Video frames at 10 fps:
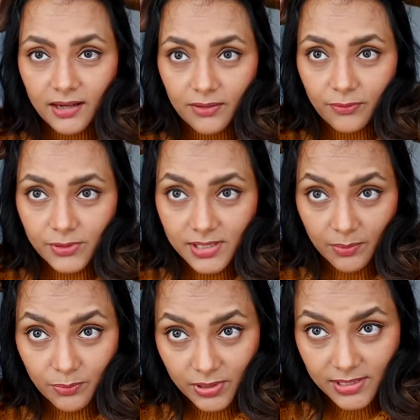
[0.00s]
for
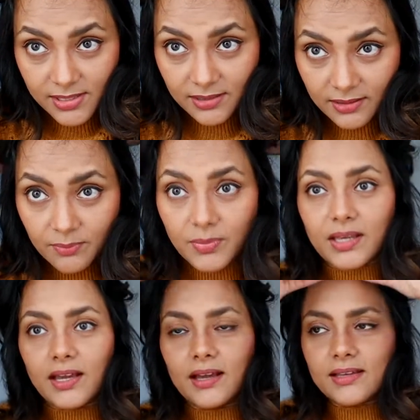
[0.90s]
some reason,
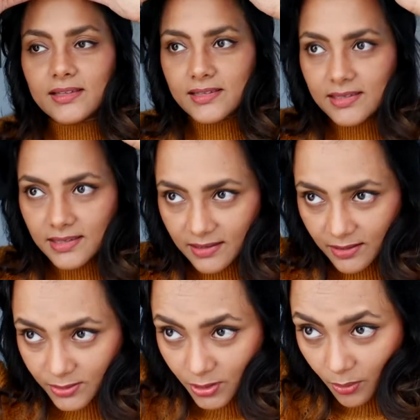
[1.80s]
because the
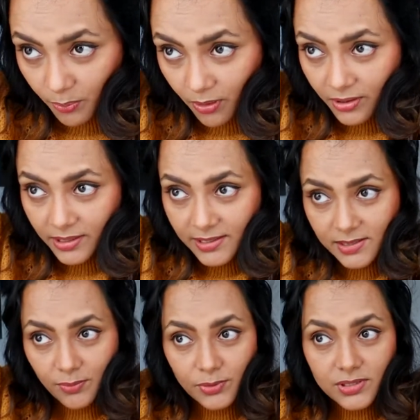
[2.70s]
top part is the
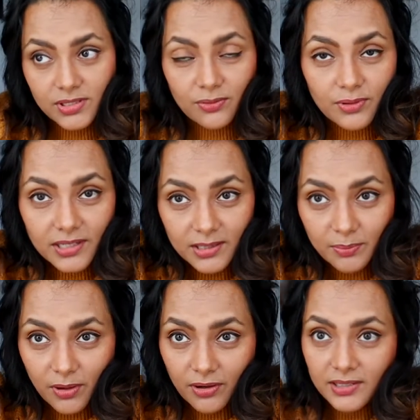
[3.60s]
most critical
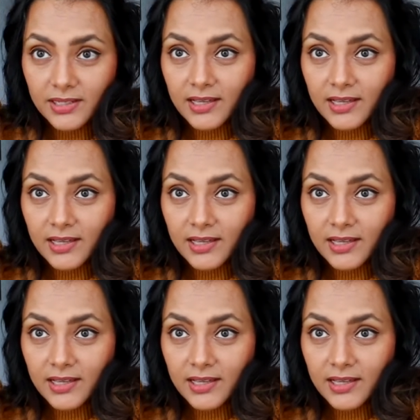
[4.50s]
part,